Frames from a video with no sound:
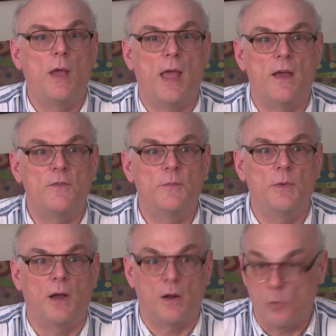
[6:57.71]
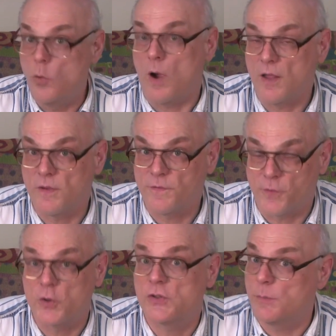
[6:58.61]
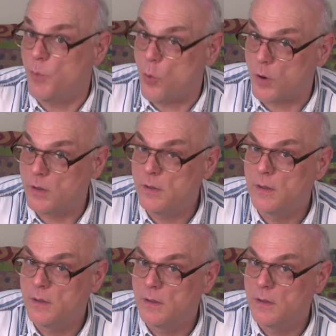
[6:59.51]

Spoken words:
are the firstborn